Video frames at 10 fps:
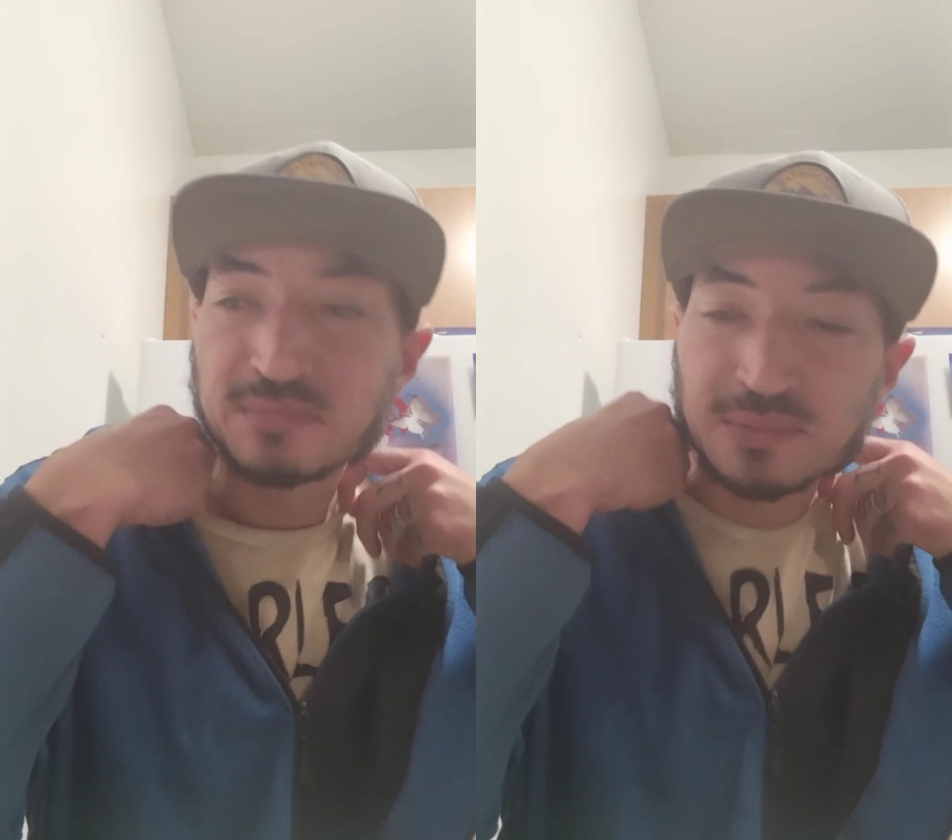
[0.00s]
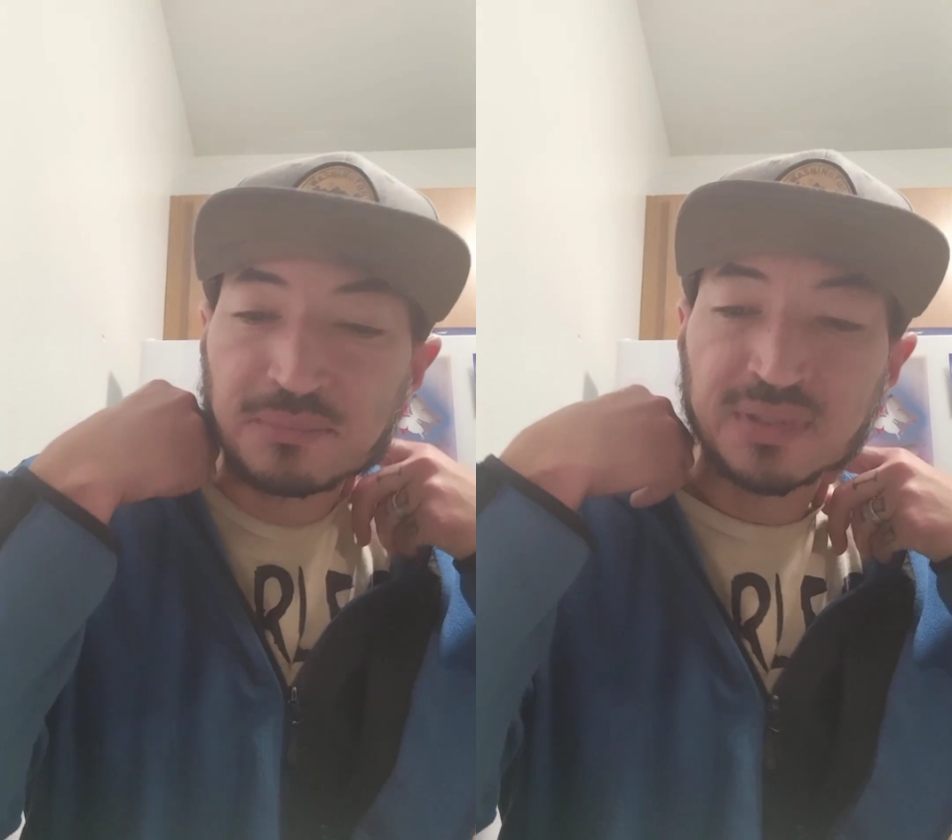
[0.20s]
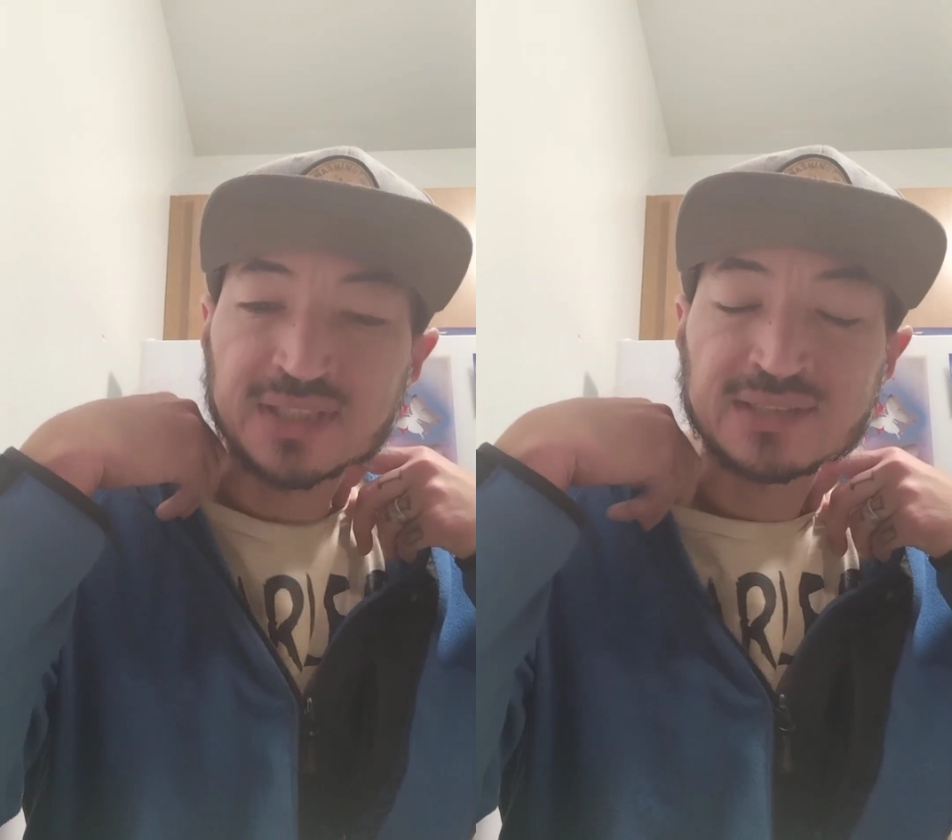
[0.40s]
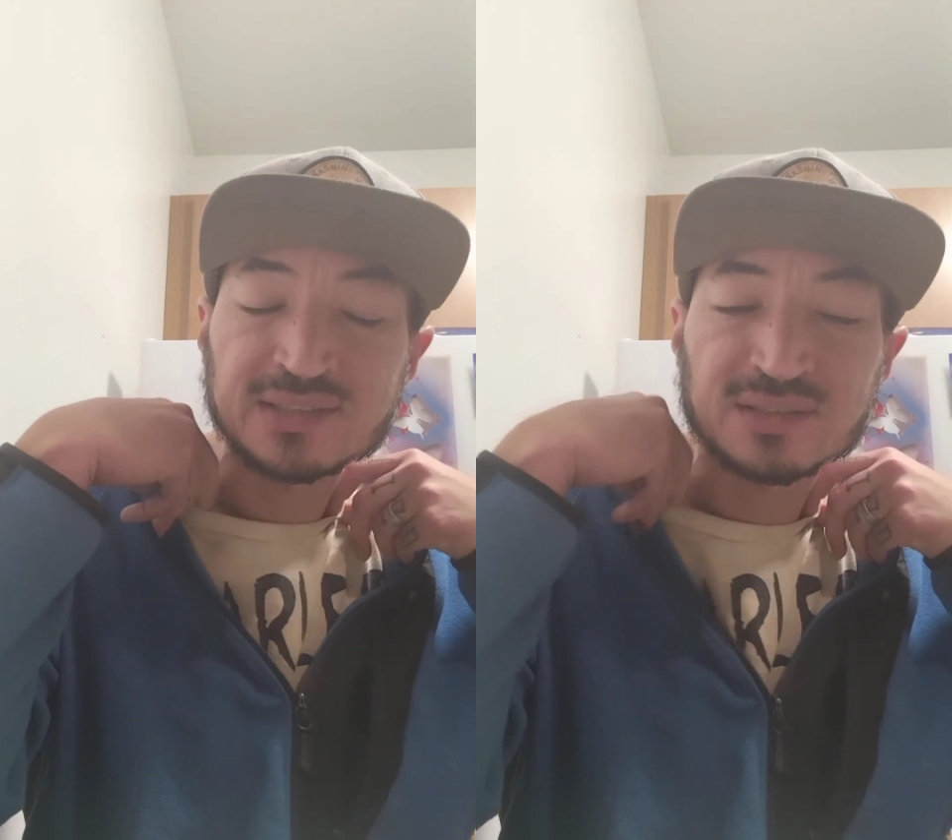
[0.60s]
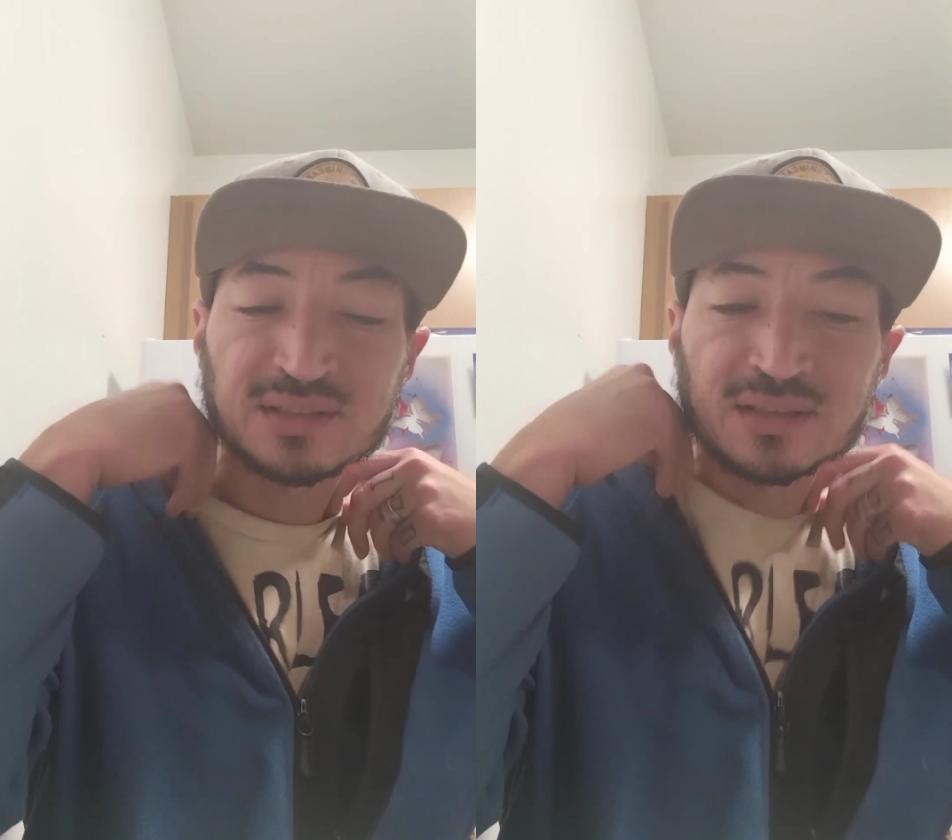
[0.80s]
but
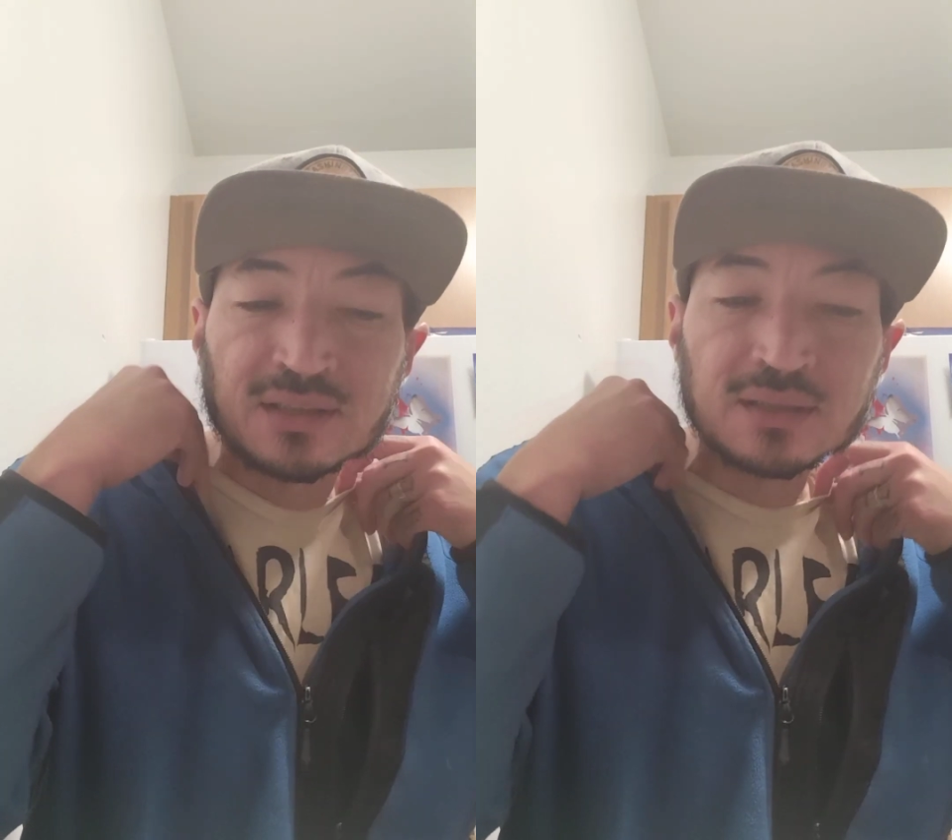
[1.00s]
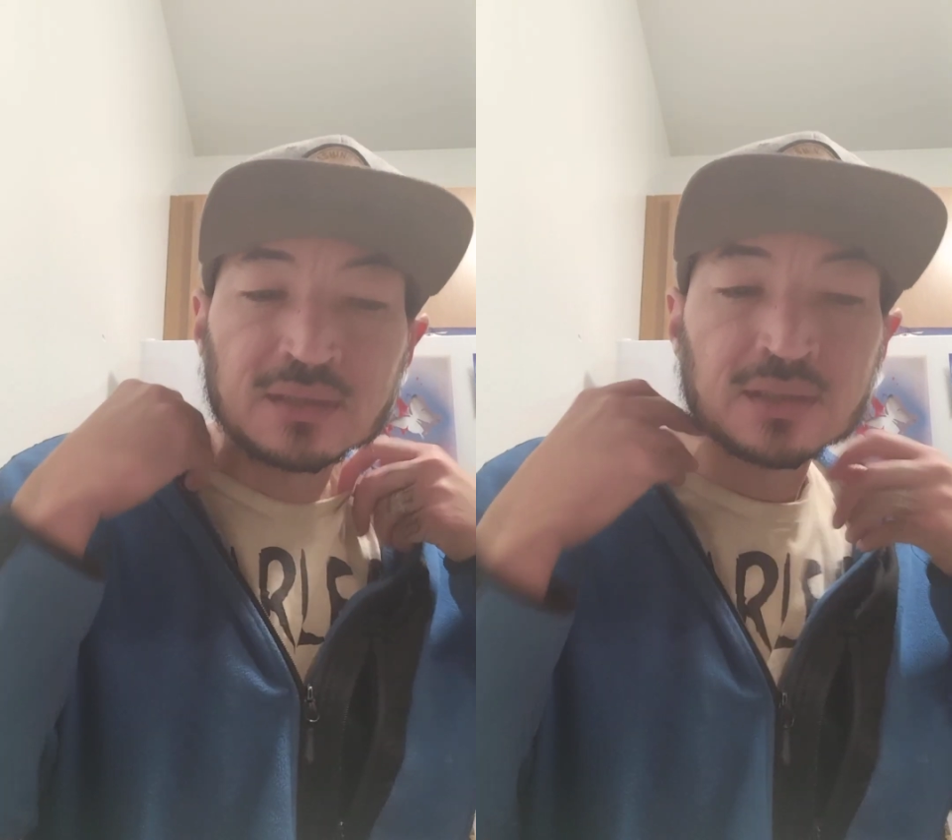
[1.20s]
based on